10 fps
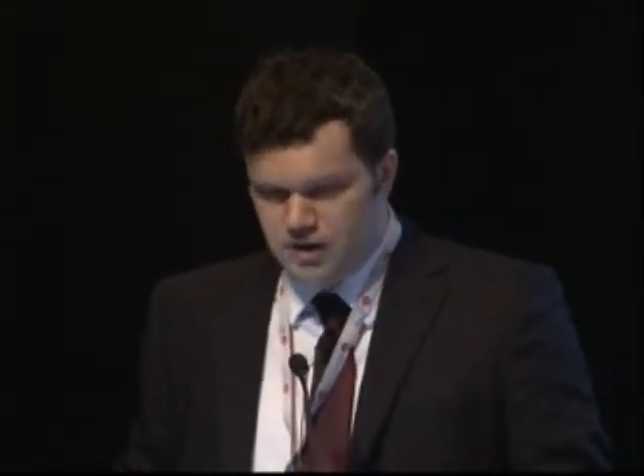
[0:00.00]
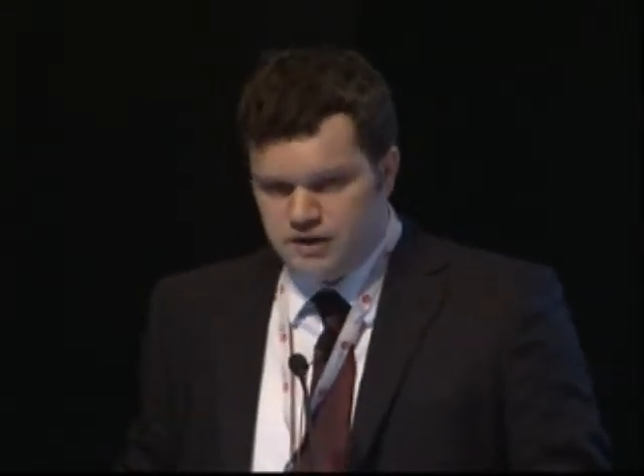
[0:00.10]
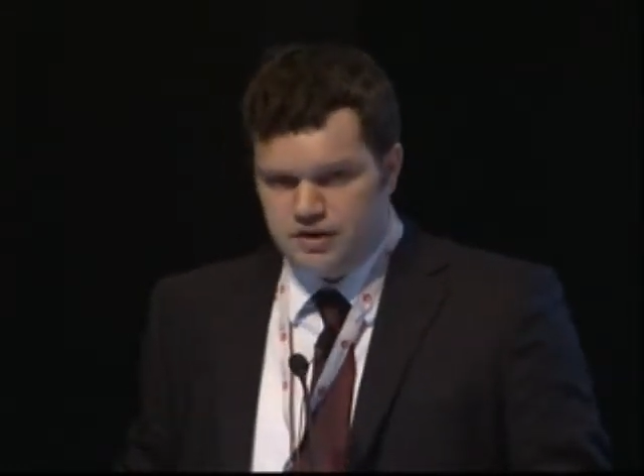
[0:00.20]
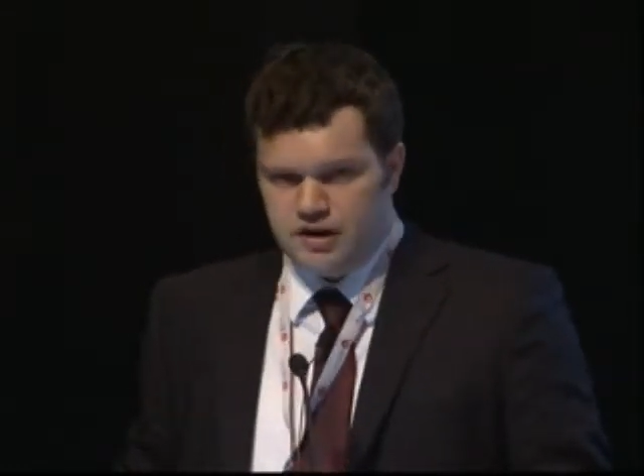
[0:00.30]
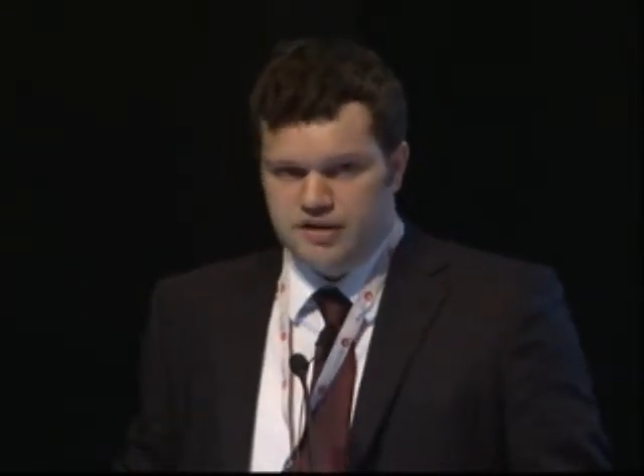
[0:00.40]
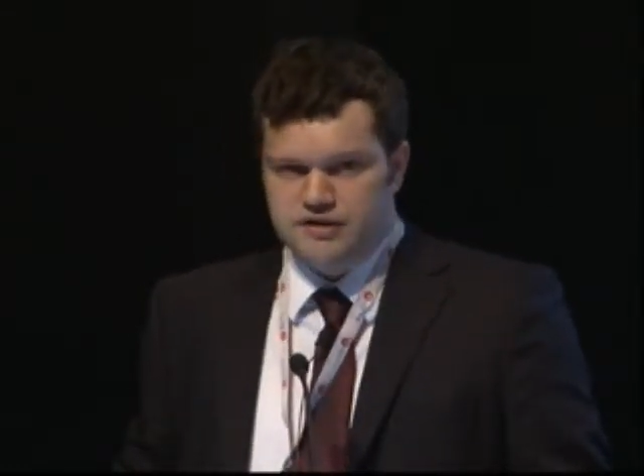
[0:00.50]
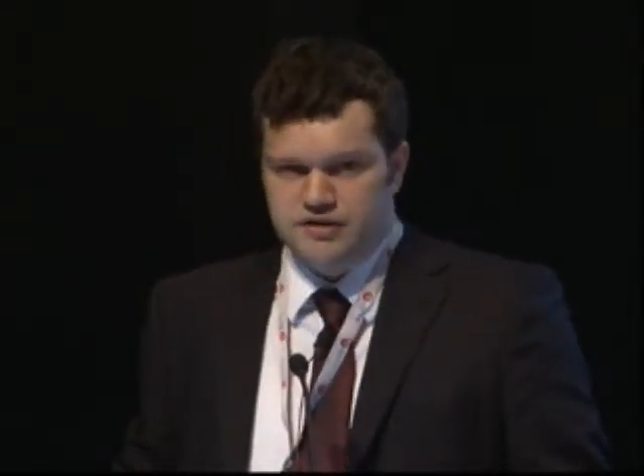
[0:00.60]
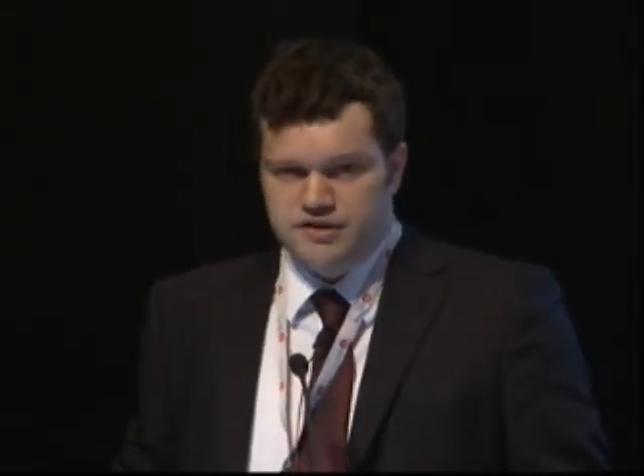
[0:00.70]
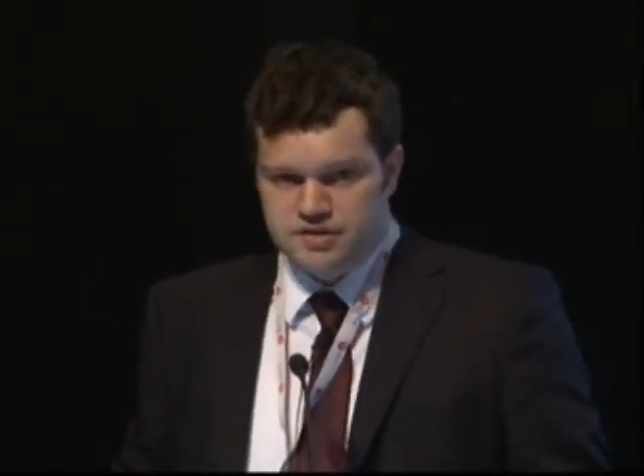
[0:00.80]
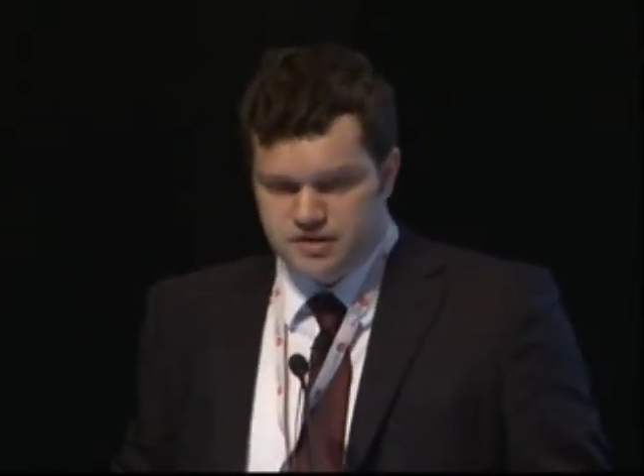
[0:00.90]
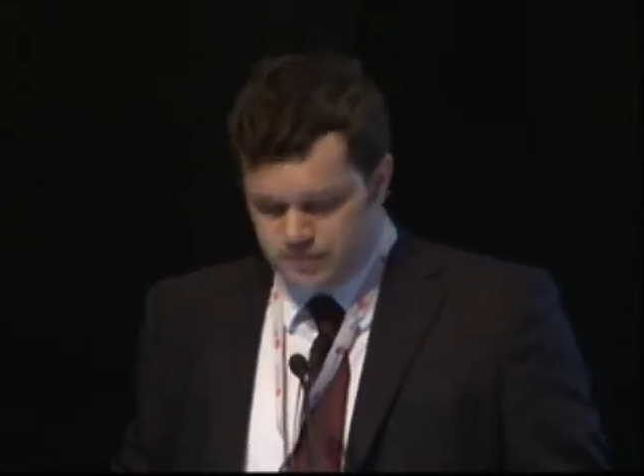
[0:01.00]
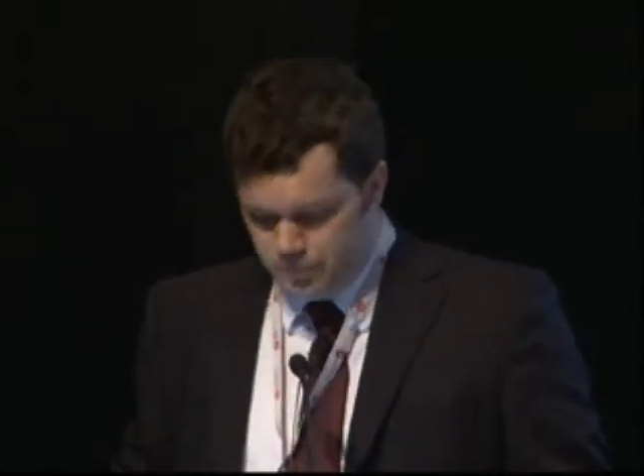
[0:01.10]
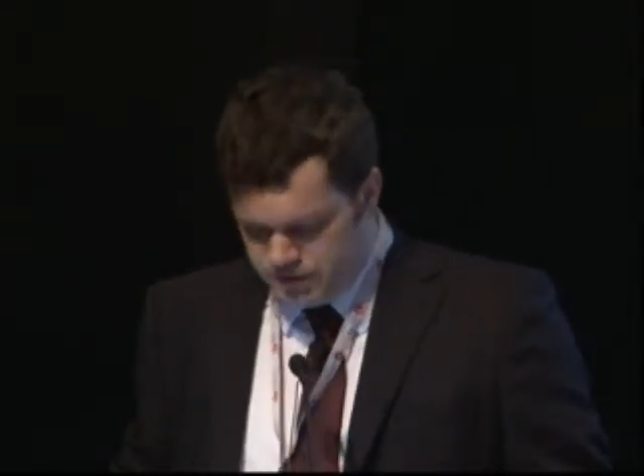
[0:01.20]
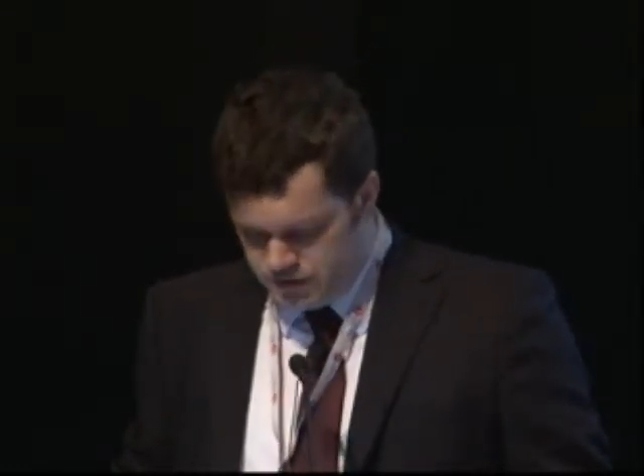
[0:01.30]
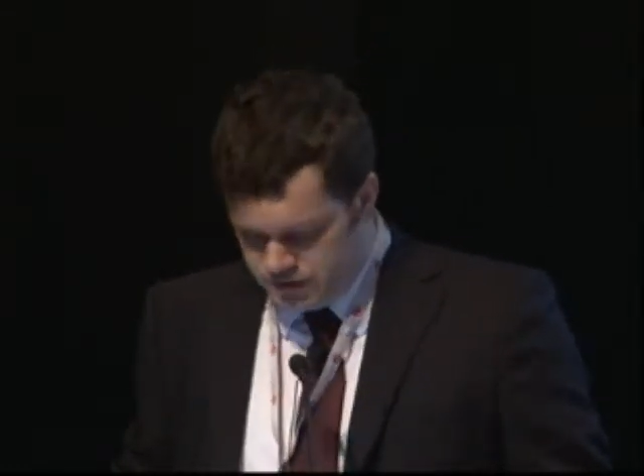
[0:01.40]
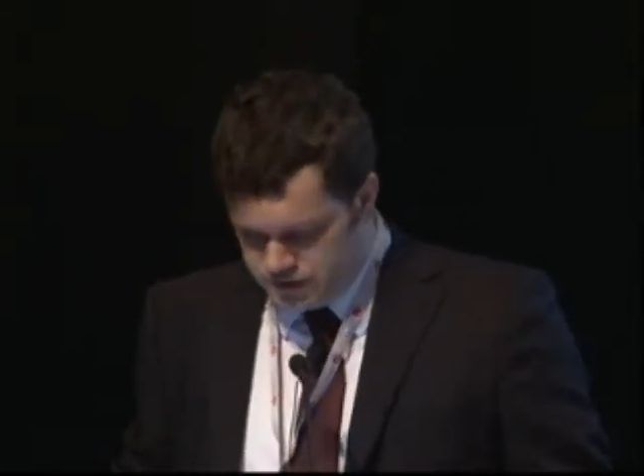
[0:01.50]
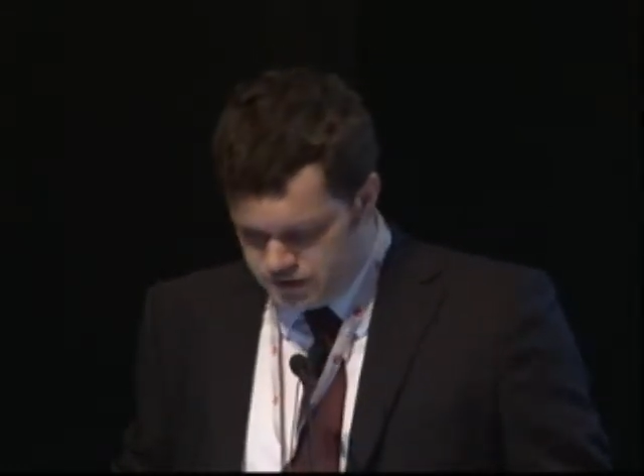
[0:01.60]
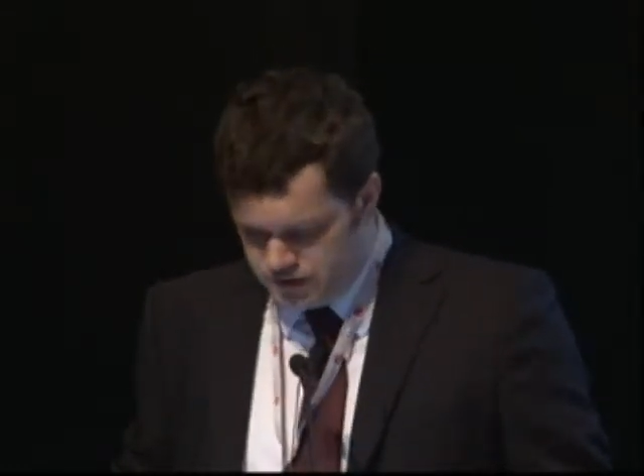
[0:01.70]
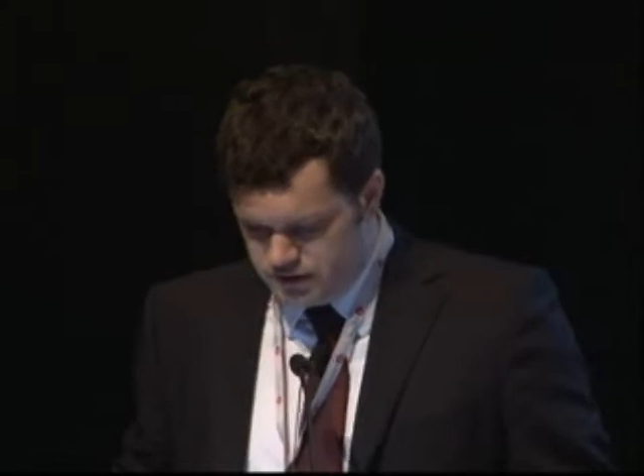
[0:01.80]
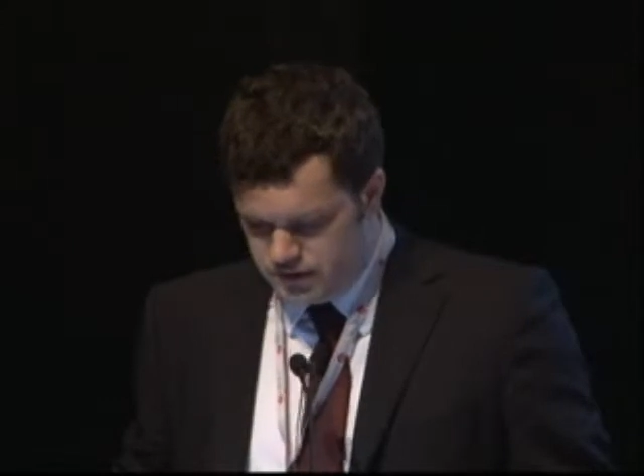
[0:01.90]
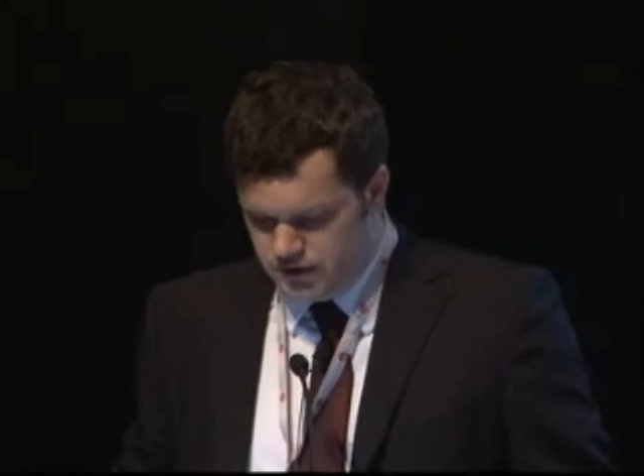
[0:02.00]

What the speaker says: There is competition,